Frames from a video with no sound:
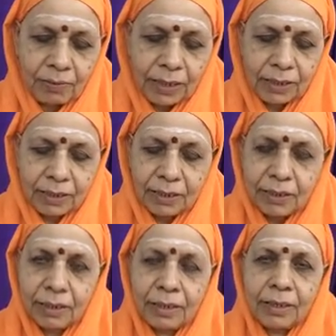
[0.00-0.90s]
First,
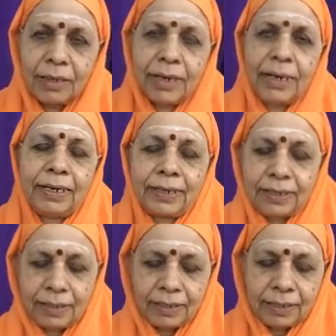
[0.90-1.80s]

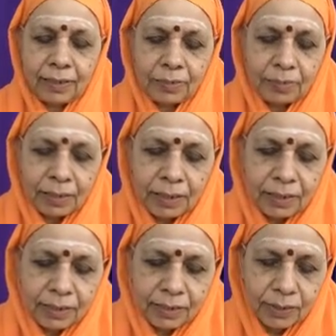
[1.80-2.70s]
entering the
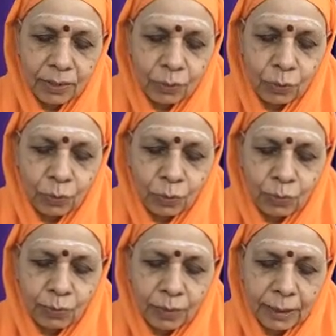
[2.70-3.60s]
mother's
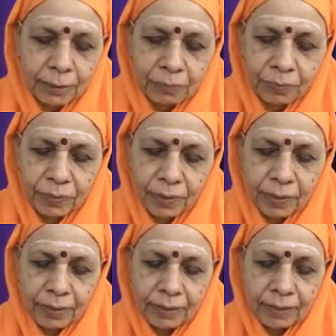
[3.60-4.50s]
womb.
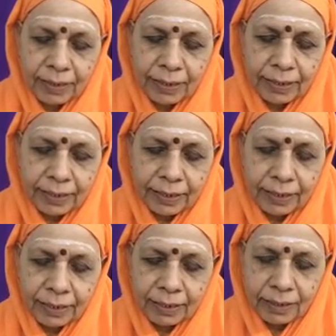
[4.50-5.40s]

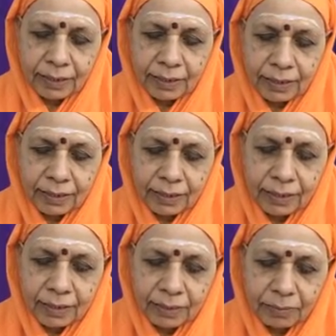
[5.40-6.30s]
Entering
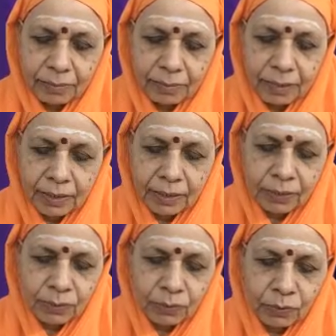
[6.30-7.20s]
the
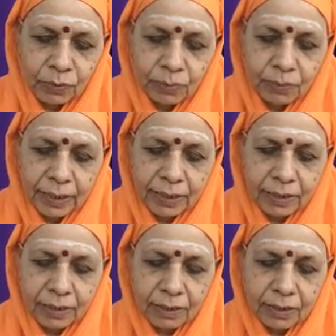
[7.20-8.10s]
mother's womb
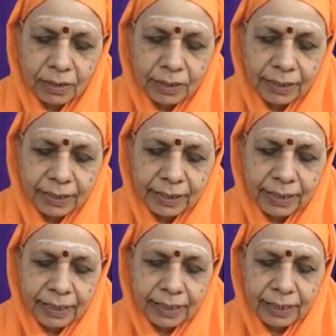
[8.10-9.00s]
is called
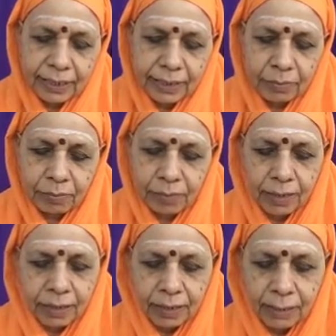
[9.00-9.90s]
Nisheka
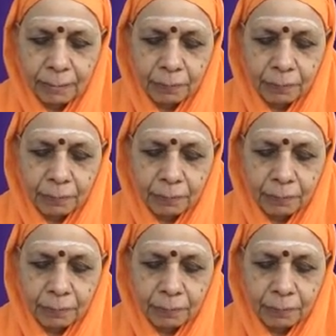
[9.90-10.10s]
Garbha.